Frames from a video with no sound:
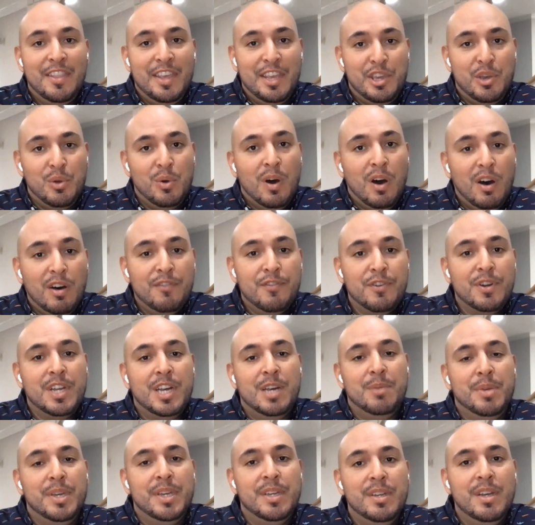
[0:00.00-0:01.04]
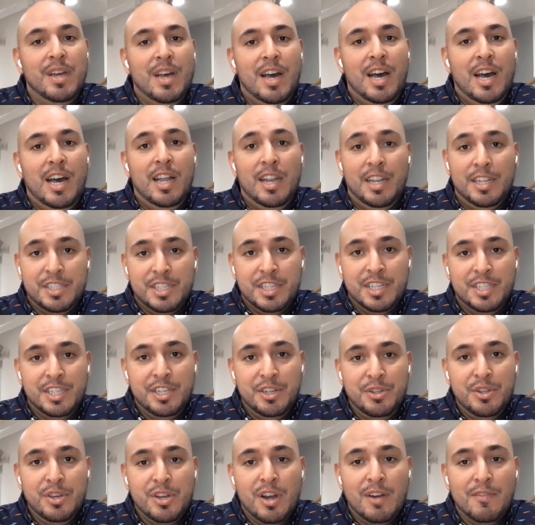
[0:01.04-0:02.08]
Thank you all for coming. Let's
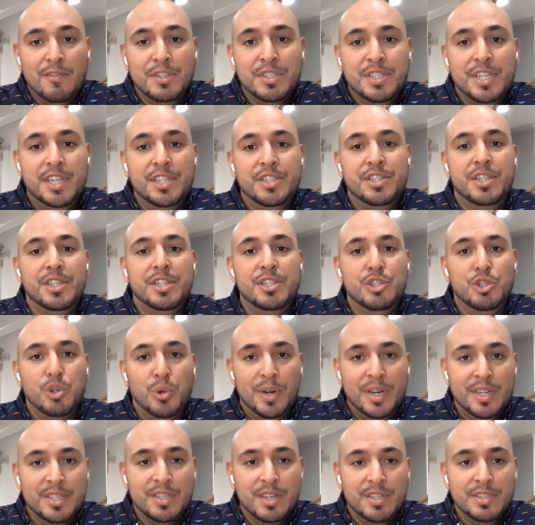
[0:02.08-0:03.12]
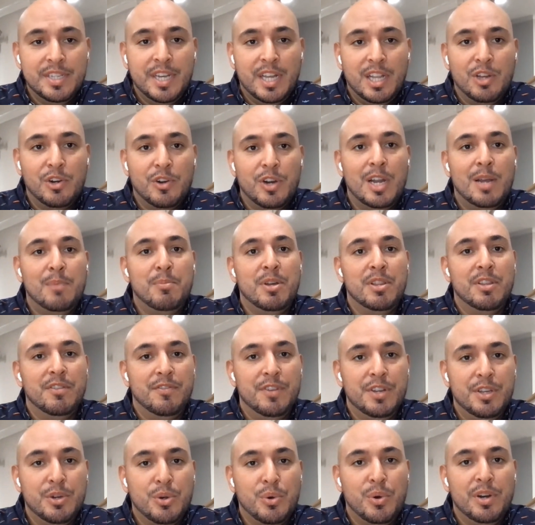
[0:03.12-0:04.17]
continue the conversation. Join us on Telegram on the
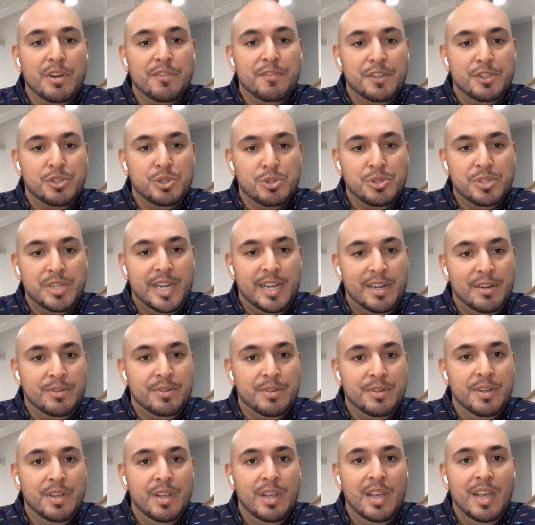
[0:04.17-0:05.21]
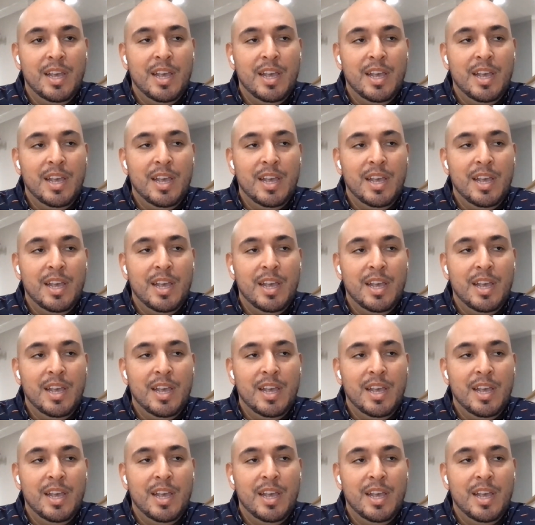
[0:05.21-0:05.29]
VideoCoin official channel.